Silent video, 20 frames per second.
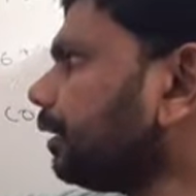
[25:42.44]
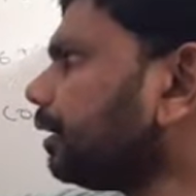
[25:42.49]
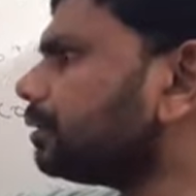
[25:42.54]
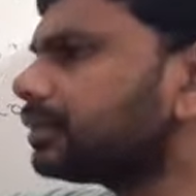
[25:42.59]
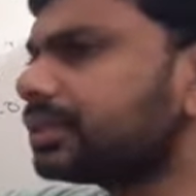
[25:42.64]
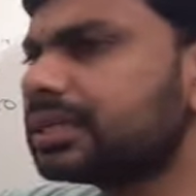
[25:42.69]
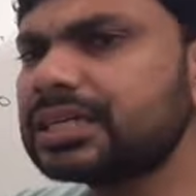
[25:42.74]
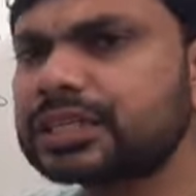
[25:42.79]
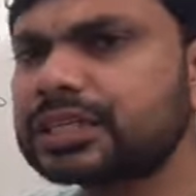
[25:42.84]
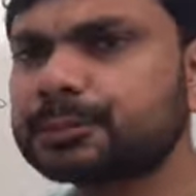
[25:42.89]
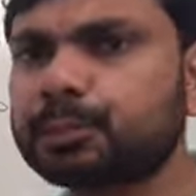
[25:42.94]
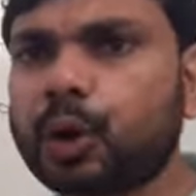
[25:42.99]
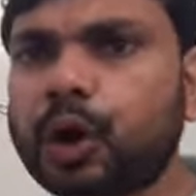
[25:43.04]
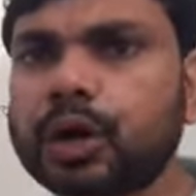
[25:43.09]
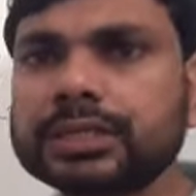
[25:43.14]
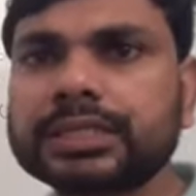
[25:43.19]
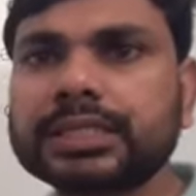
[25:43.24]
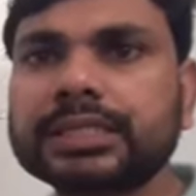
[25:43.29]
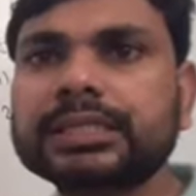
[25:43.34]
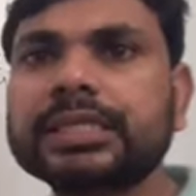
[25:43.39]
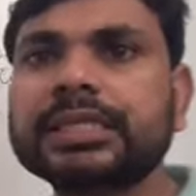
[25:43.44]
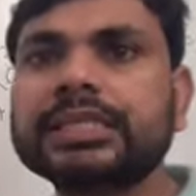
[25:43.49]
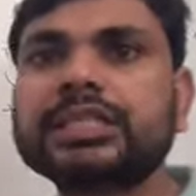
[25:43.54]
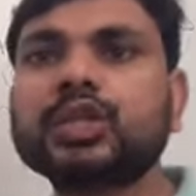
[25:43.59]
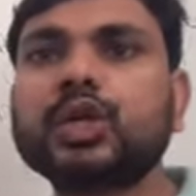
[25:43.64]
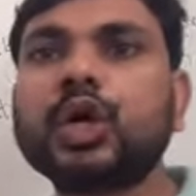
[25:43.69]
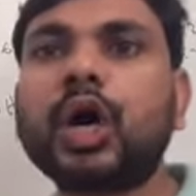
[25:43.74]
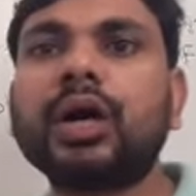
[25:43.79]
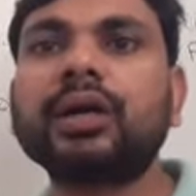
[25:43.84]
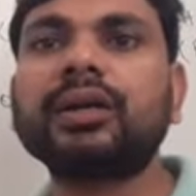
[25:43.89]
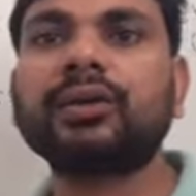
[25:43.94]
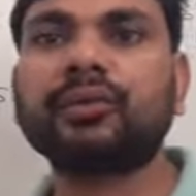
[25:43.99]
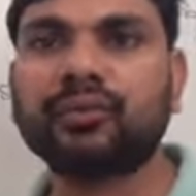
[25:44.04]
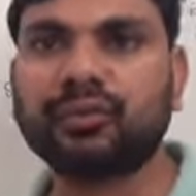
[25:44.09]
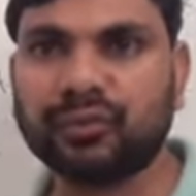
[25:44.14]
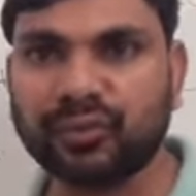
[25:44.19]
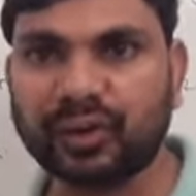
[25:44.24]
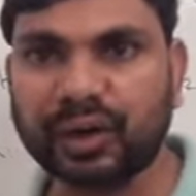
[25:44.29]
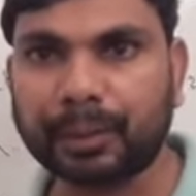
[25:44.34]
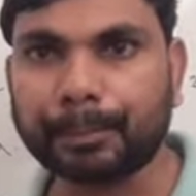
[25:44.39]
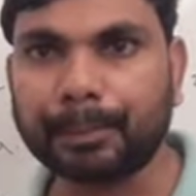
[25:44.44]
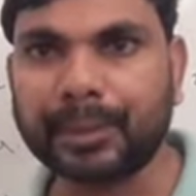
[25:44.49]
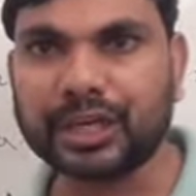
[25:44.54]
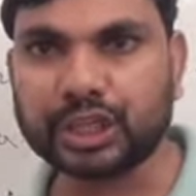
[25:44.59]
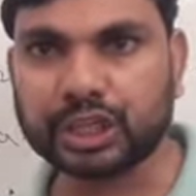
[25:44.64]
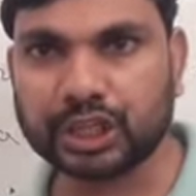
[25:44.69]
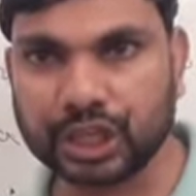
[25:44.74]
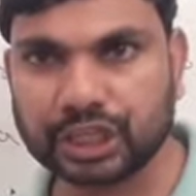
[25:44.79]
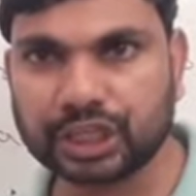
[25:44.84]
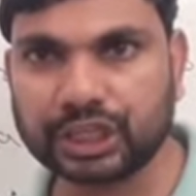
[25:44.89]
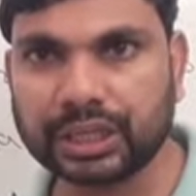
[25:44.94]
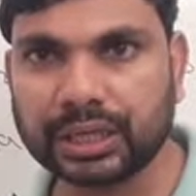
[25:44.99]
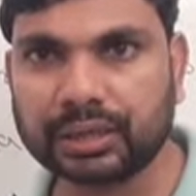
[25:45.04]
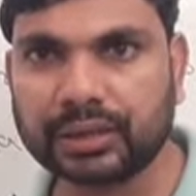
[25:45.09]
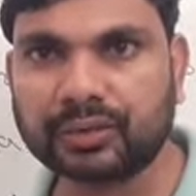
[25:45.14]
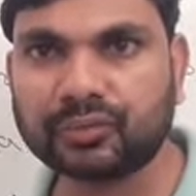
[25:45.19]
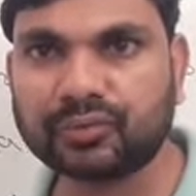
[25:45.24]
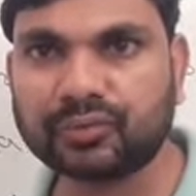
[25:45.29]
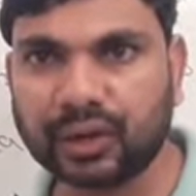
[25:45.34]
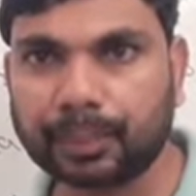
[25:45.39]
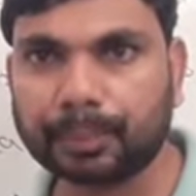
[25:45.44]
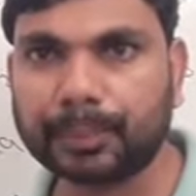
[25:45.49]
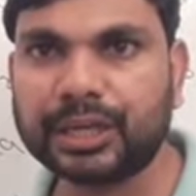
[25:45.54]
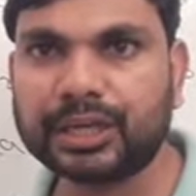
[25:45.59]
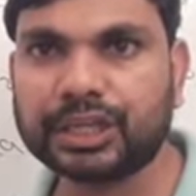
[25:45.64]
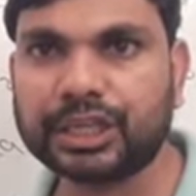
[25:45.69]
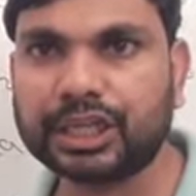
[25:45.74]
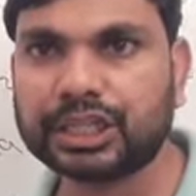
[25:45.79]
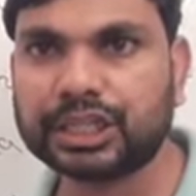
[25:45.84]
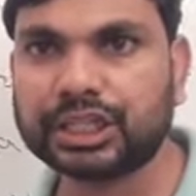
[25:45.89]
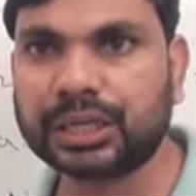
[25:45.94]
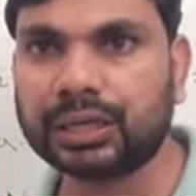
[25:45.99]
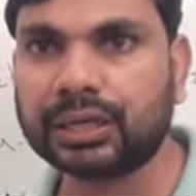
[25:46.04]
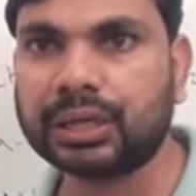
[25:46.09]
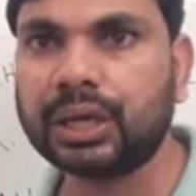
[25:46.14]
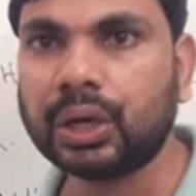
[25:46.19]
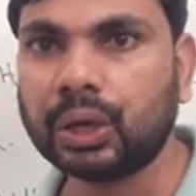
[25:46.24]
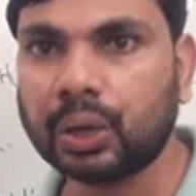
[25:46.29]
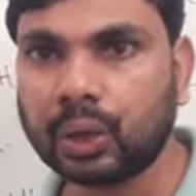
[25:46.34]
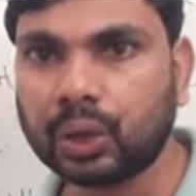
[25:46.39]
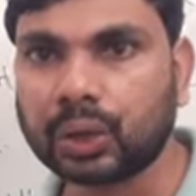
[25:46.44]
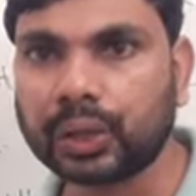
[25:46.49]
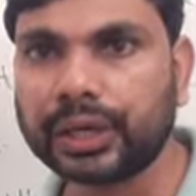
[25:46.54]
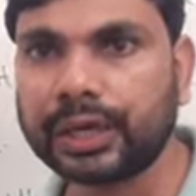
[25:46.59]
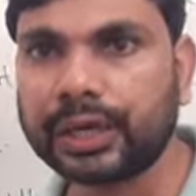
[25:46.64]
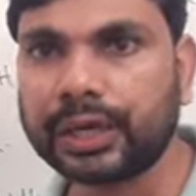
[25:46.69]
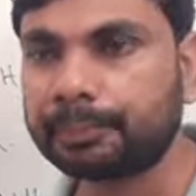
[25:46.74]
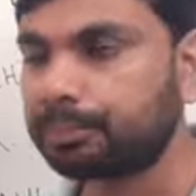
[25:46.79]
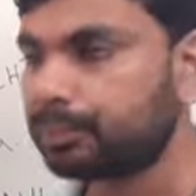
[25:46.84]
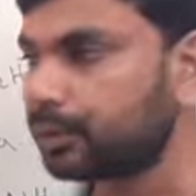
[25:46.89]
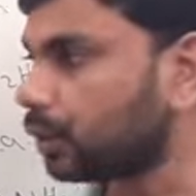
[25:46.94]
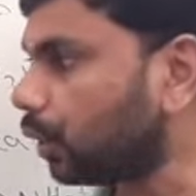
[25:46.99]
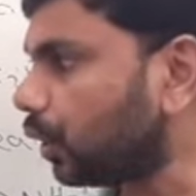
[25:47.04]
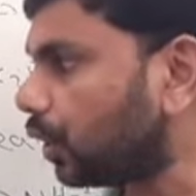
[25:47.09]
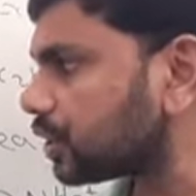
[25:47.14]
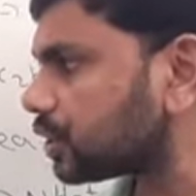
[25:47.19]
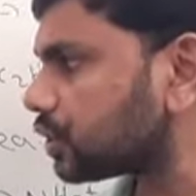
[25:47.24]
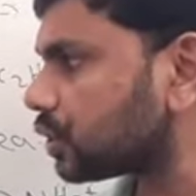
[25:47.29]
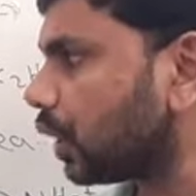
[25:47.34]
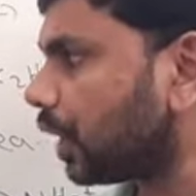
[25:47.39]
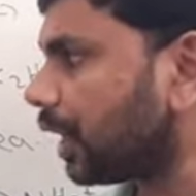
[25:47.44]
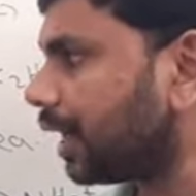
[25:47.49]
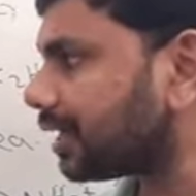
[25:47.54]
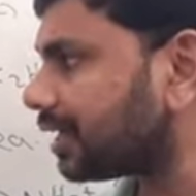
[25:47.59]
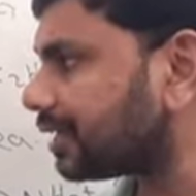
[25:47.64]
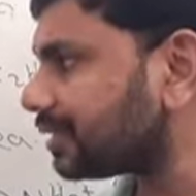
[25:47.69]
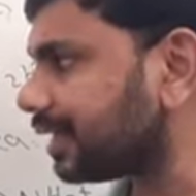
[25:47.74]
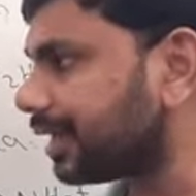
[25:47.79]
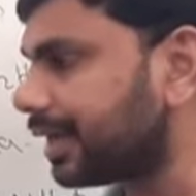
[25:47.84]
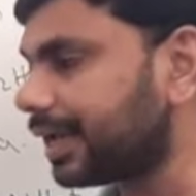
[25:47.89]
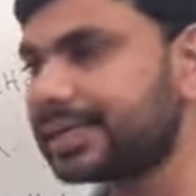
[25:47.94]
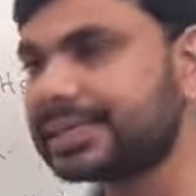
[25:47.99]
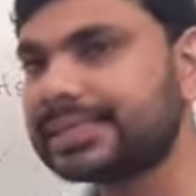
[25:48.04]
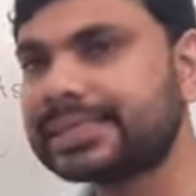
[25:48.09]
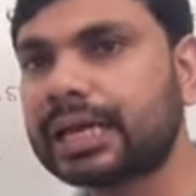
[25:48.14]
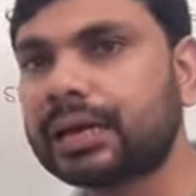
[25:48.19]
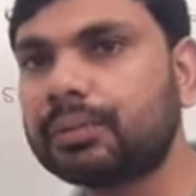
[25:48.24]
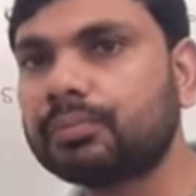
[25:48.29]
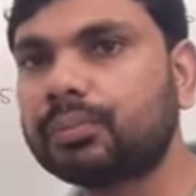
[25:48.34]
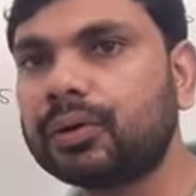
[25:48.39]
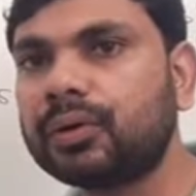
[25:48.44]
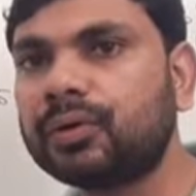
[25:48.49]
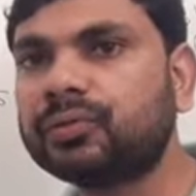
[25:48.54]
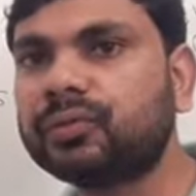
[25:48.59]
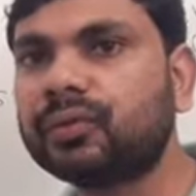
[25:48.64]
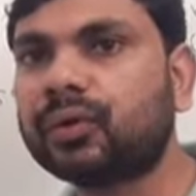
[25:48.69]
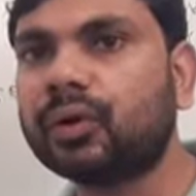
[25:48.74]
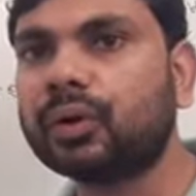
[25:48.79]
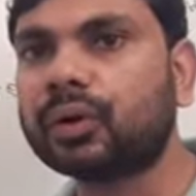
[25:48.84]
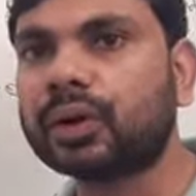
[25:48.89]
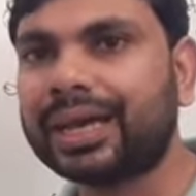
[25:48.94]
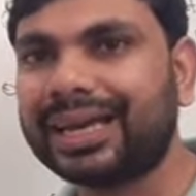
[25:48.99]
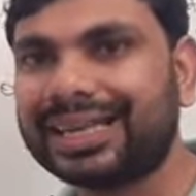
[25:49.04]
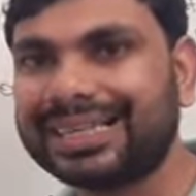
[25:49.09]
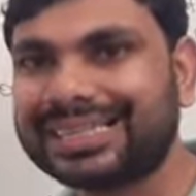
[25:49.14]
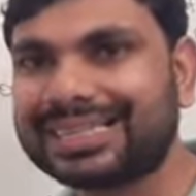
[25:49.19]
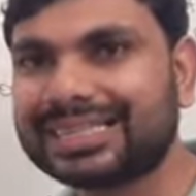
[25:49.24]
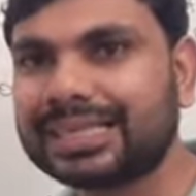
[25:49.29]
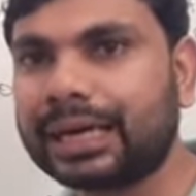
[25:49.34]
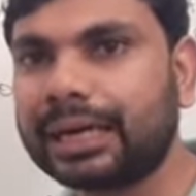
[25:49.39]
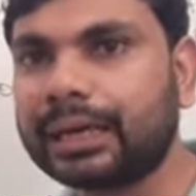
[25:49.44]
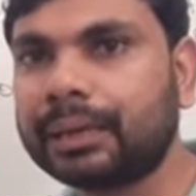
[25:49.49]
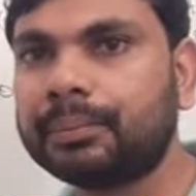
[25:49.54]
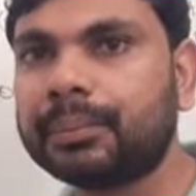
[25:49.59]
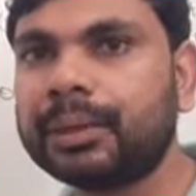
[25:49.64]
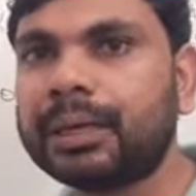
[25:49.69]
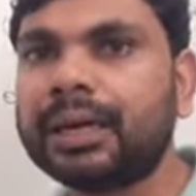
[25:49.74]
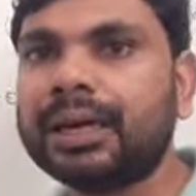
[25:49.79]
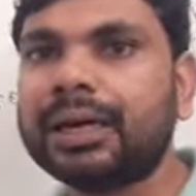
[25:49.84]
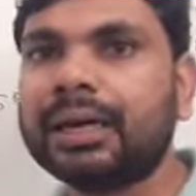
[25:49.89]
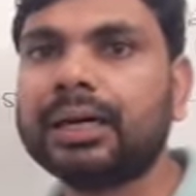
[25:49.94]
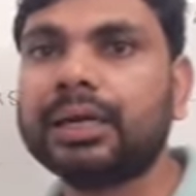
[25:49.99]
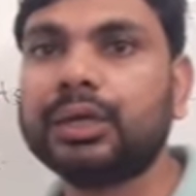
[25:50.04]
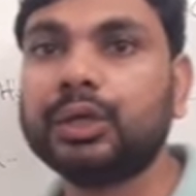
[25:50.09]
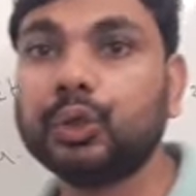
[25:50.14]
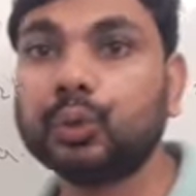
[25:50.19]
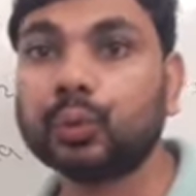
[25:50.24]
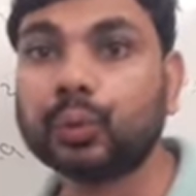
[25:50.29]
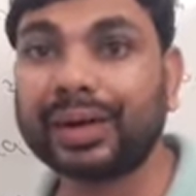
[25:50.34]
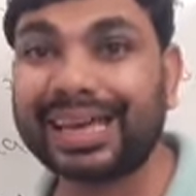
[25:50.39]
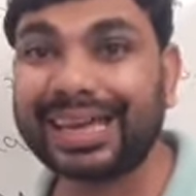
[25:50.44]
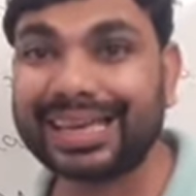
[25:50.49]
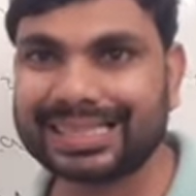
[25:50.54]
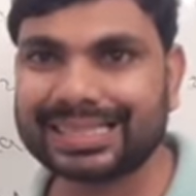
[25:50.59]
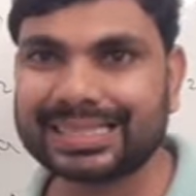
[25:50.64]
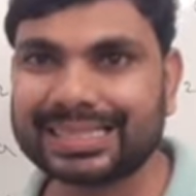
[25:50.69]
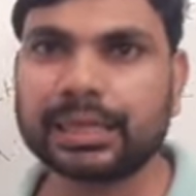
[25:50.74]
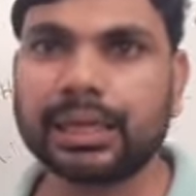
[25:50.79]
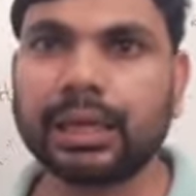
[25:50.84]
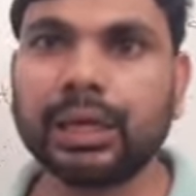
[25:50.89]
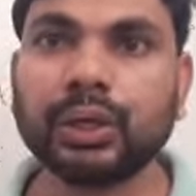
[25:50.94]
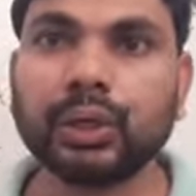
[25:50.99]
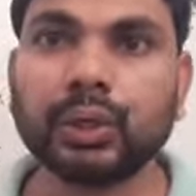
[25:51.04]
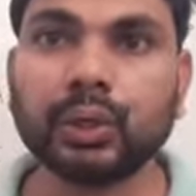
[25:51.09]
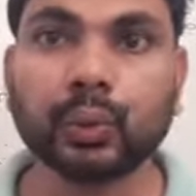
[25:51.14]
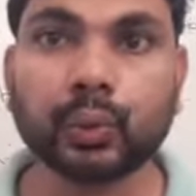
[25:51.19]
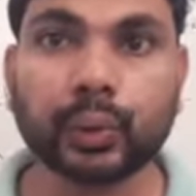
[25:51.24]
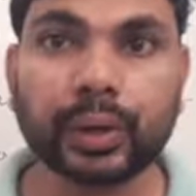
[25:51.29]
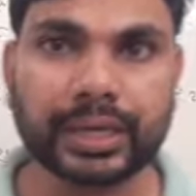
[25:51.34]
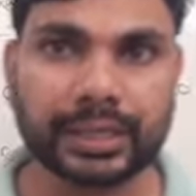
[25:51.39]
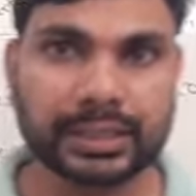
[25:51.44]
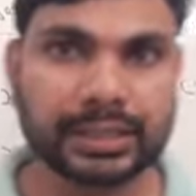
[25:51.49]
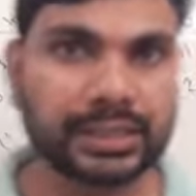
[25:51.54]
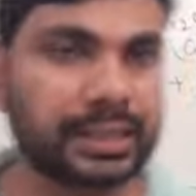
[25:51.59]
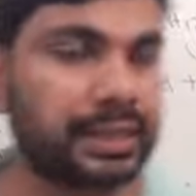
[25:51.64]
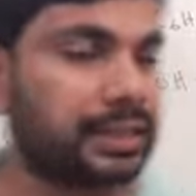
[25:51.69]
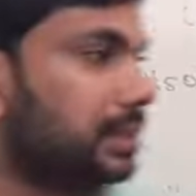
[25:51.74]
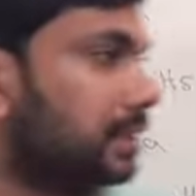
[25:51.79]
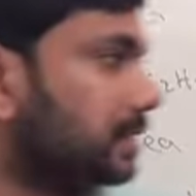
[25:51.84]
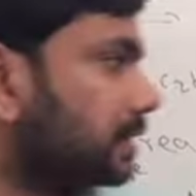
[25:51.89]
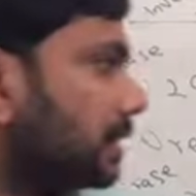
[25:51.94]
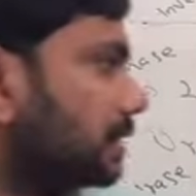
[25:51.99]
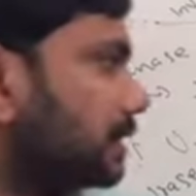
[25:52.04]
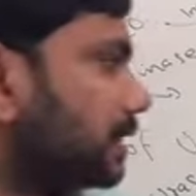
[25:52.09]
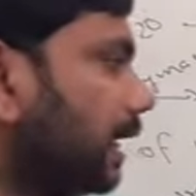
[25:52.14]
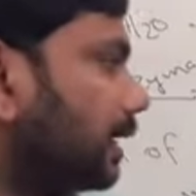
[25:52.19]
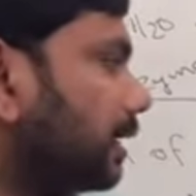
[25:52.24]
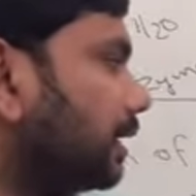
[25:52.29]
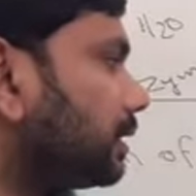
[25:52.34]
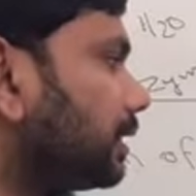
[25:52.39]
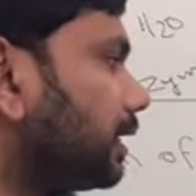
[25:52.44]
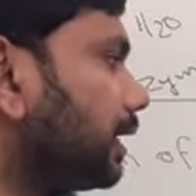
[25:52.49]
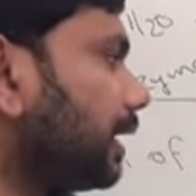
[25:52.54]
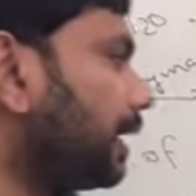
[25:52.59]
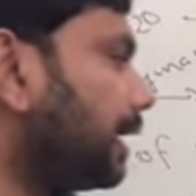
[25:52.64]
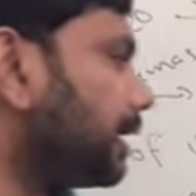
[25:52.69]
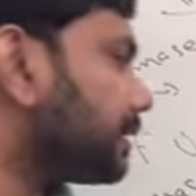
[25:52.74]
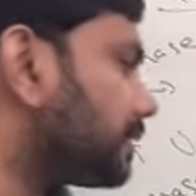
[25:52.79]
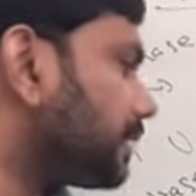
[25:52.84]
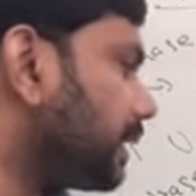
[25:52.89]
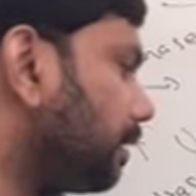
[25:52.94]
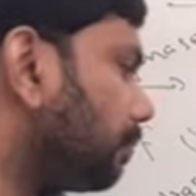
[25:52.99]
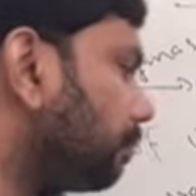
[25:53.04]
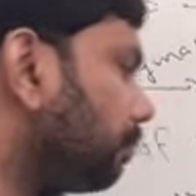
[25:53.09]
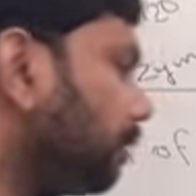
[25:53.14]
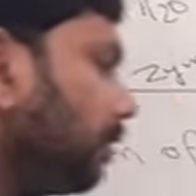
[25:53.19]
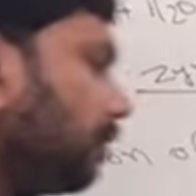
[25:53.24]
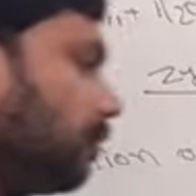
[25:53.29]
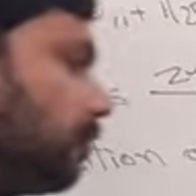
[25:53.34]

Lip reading: This process is called fermentation. Okay, also another example for enzyme Urease. This is another example